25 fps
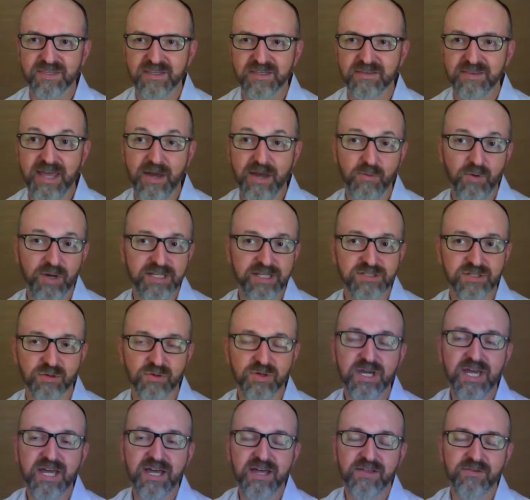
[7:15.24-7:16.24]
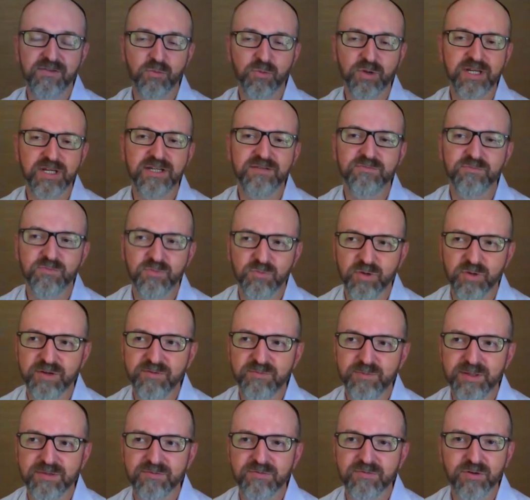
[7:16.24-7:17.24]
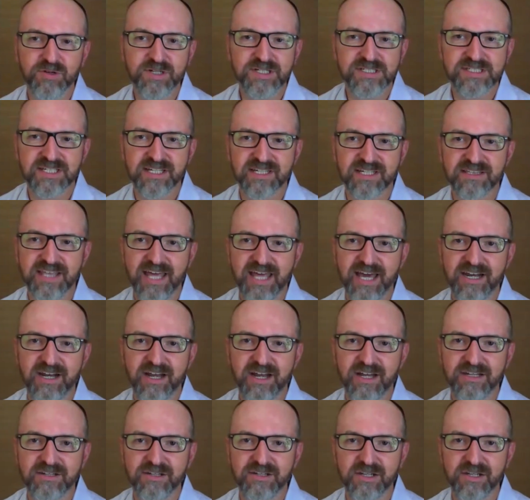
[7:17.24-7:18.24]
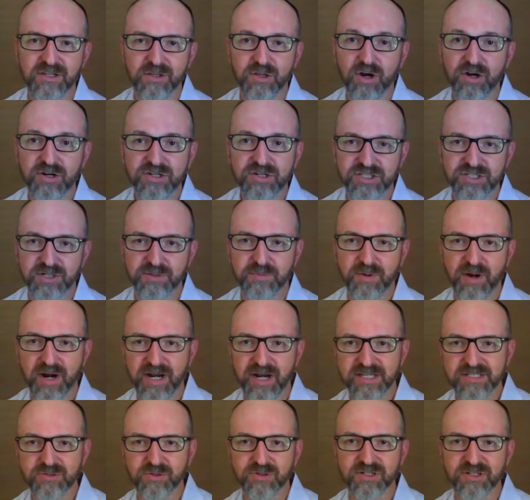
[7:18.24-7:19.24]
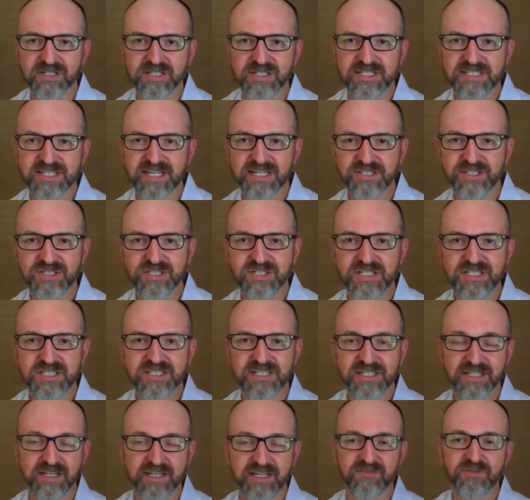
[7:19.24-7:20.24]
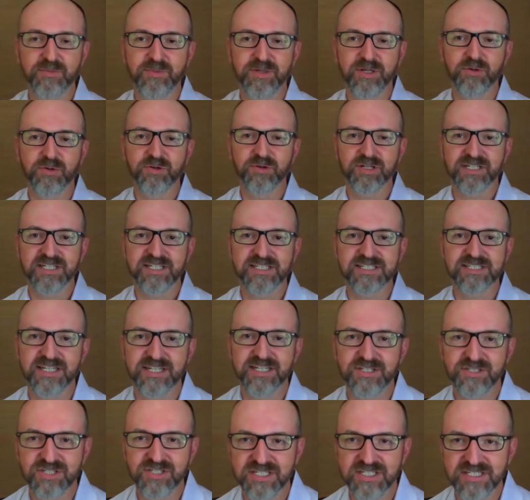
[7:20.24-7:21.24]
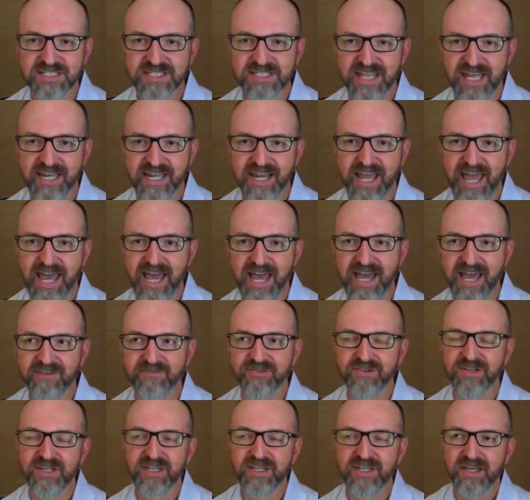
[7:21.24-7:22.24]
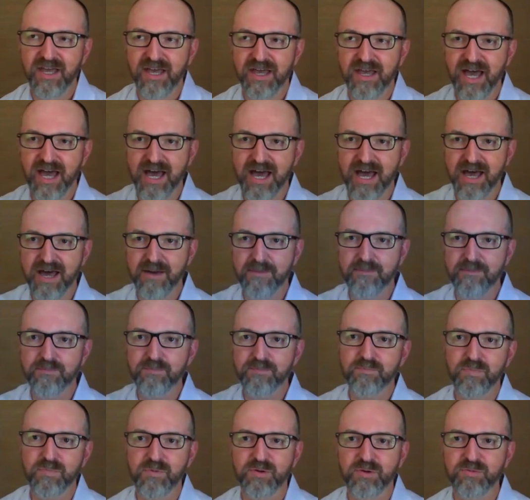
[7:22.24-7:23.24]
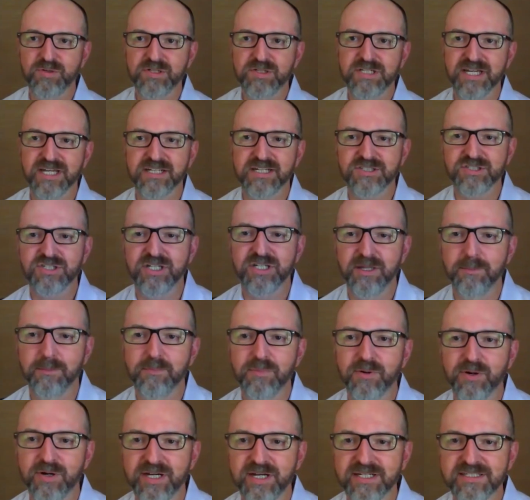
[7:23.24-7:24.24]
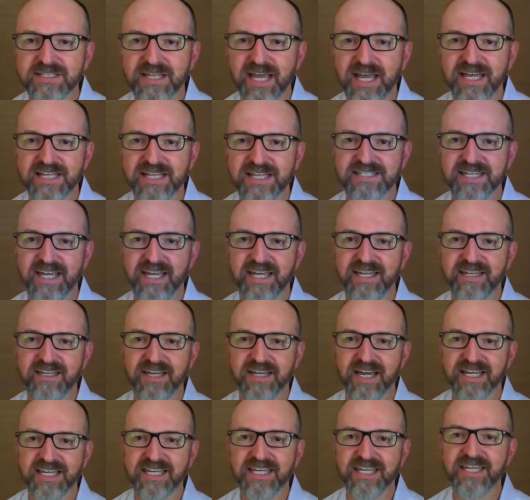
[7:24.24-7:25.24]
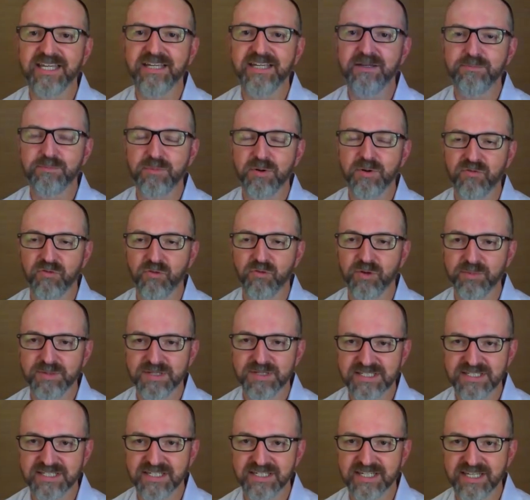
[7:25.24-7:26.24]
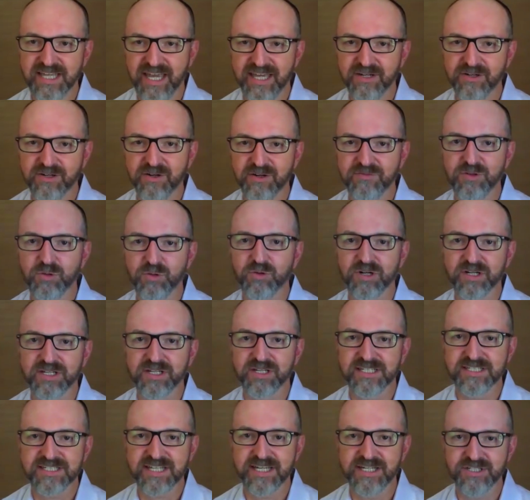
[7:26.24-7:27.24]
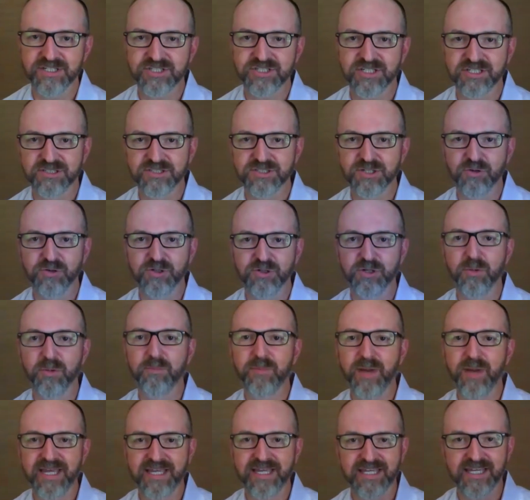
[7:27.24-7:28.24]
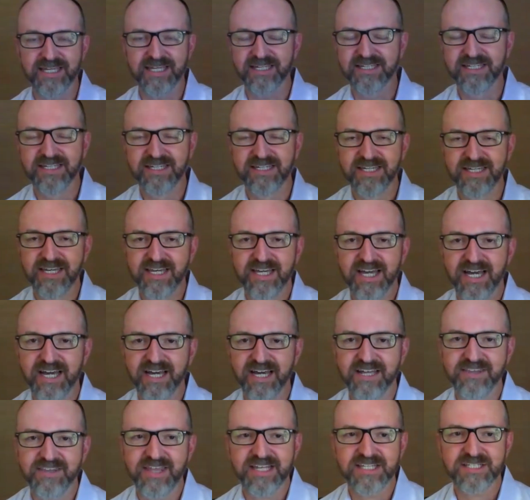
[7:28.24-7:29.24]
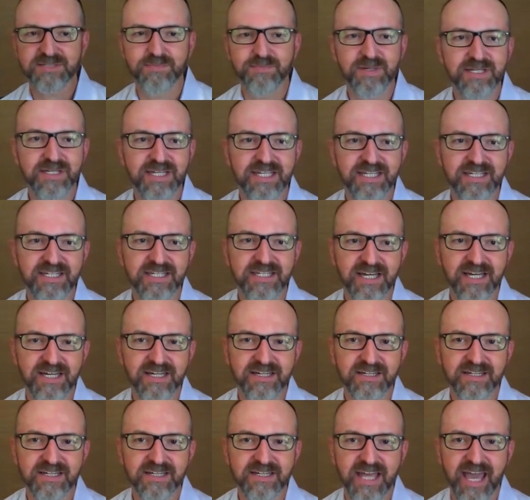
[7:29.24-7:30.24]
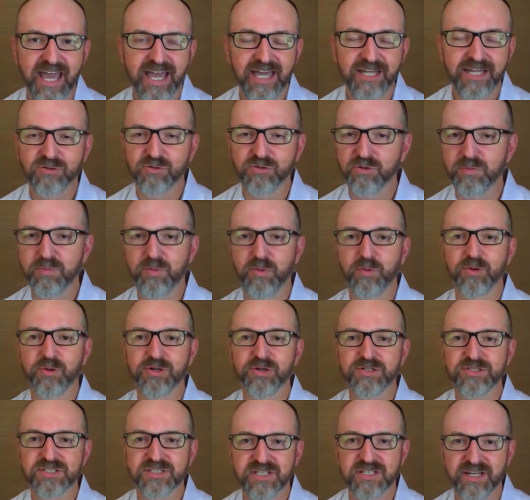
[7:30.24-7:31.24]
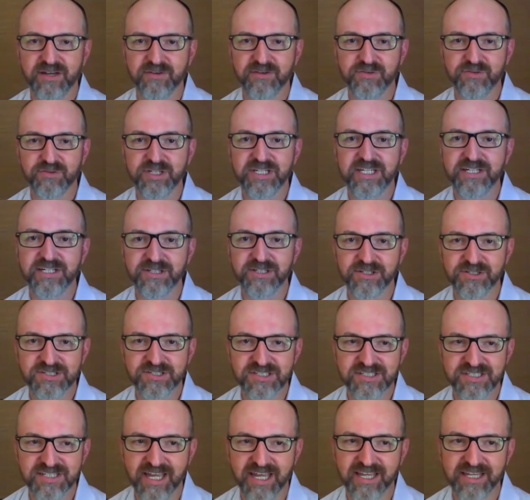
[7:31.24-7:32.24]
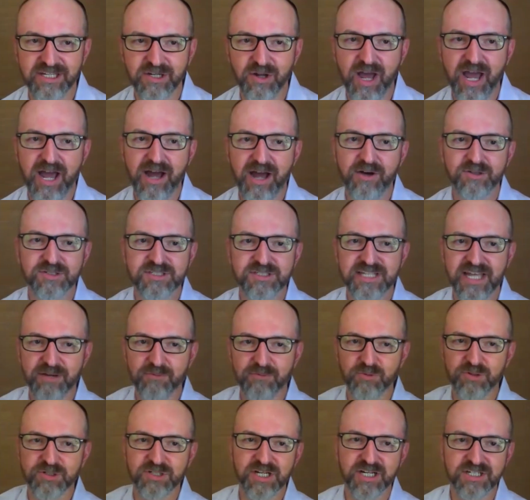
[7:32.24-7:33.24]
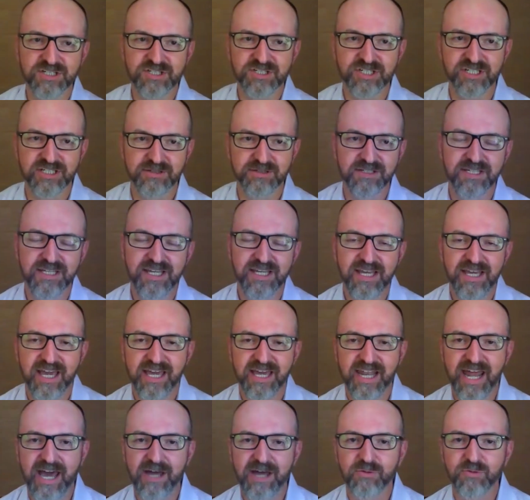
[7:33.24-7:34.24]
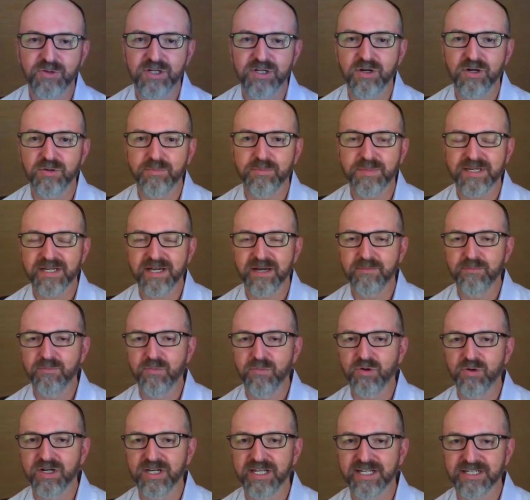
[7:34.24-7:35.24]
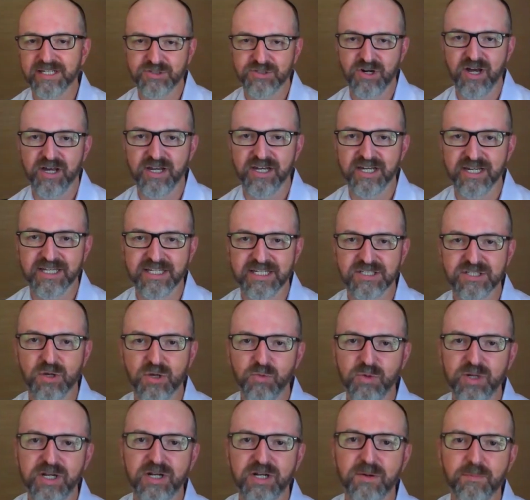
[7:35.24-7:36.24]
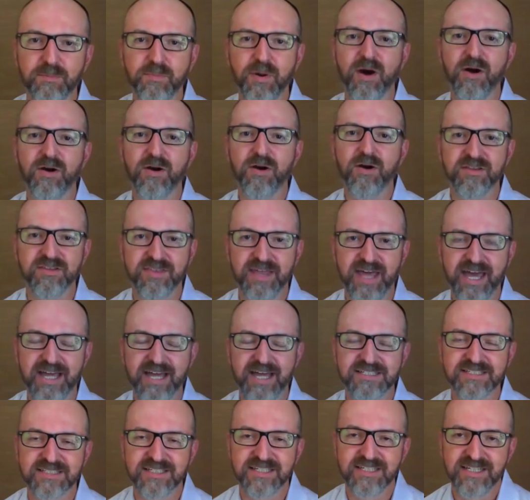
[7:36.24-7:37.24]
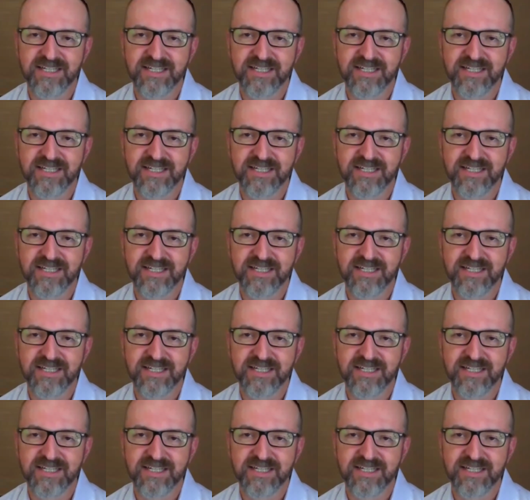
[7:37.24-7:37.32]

that way. So we've been focusing that on large enterprise organizations and government organizations that have reduction in print as a key performance indicator of the organization. So, banking, that's been in annual reports for years, saying, how is that reduction and how do we become more electronic? And so we are part of that